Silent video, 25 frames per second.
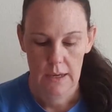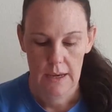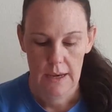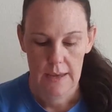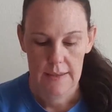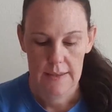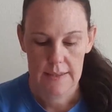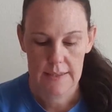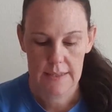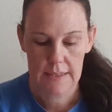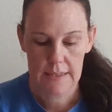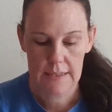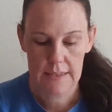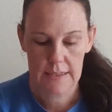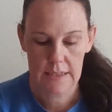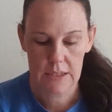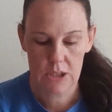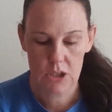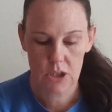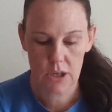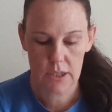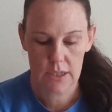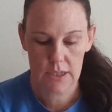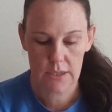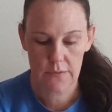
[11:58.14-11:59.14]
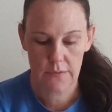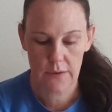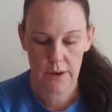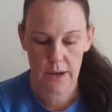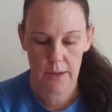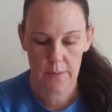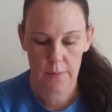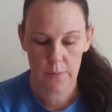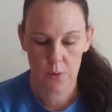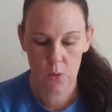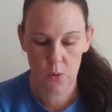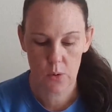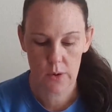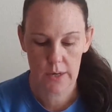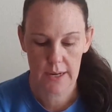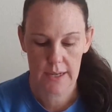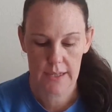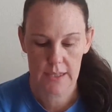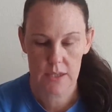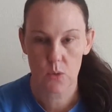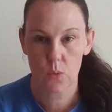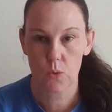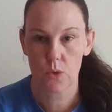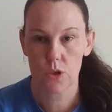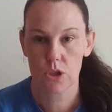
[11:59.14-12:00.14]
This is detoxifying pore
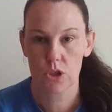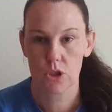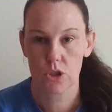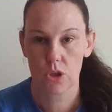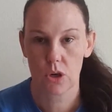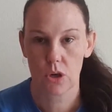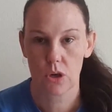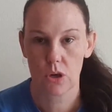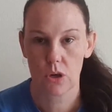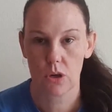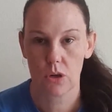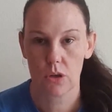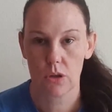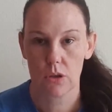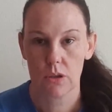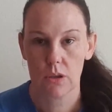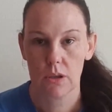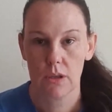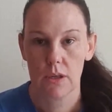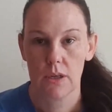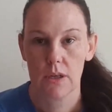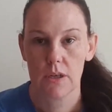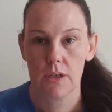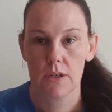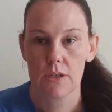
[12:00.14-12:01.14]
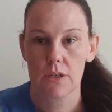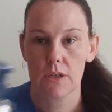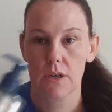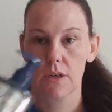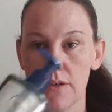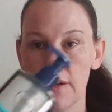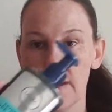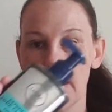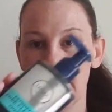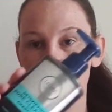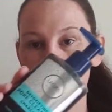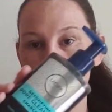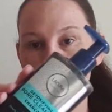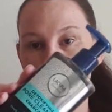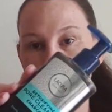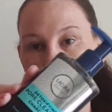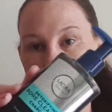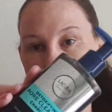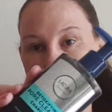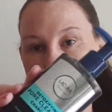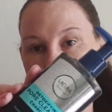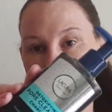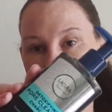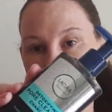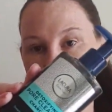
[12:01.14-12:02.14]
cleanser with charcoal. So I think
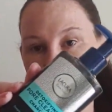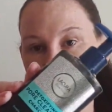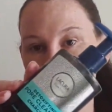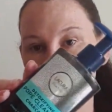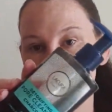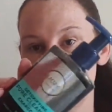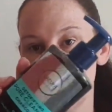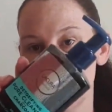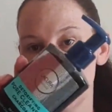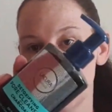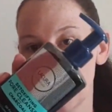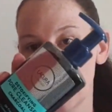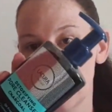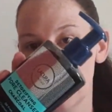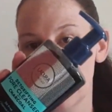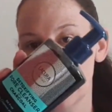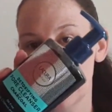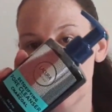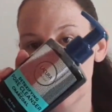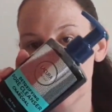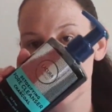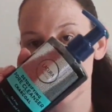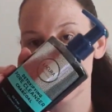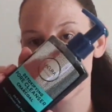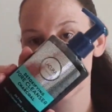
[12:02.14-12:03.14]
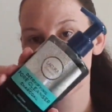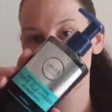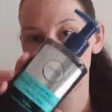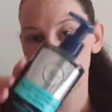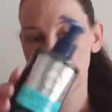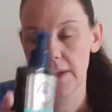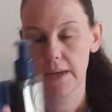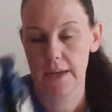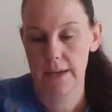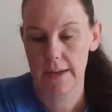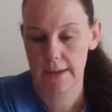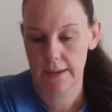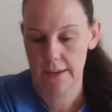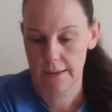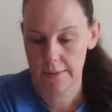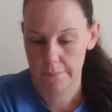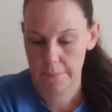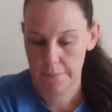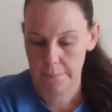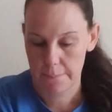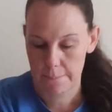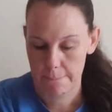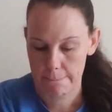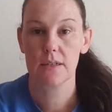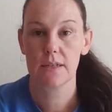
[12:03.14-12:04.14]
he's going to enjoy that.
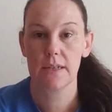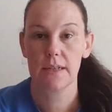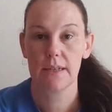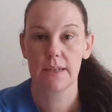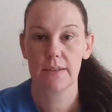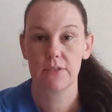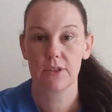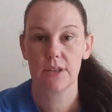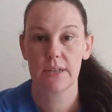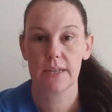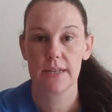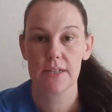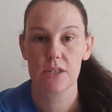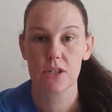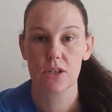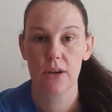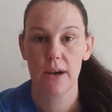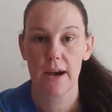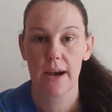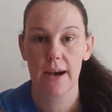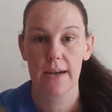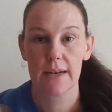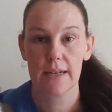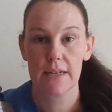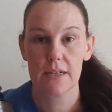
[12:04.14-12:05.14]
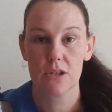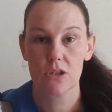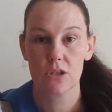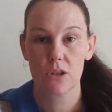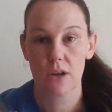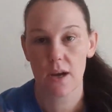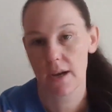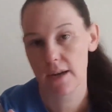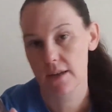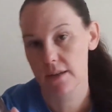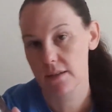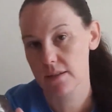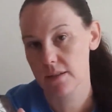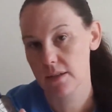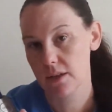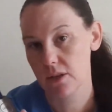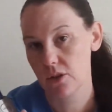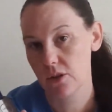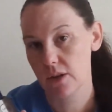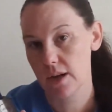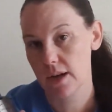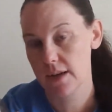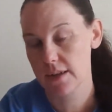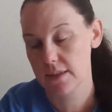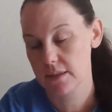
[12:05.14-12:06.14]
He'll have to let us know how it is so I can tell you
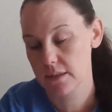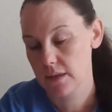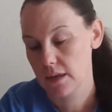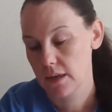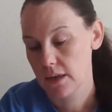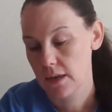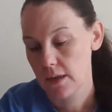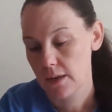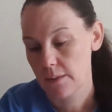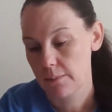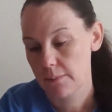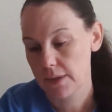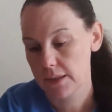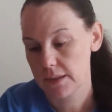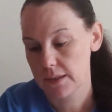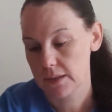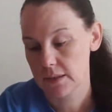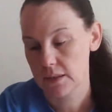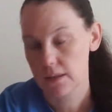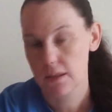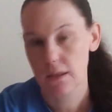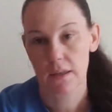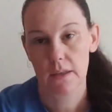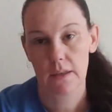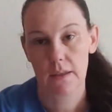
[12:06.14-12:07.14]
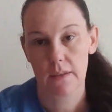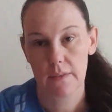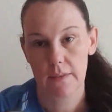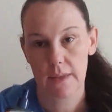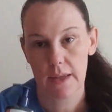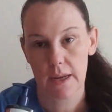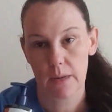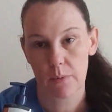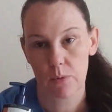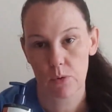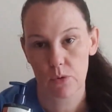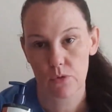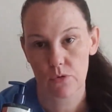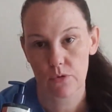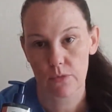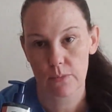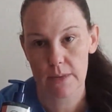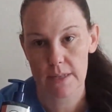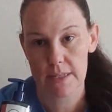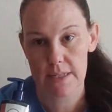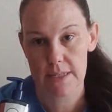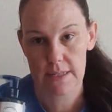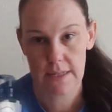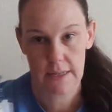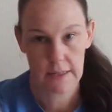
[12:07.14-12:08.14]
guys. But that I bought for my
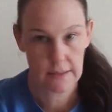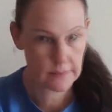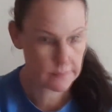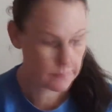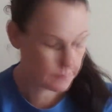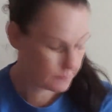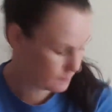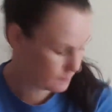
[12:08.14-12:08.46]
son.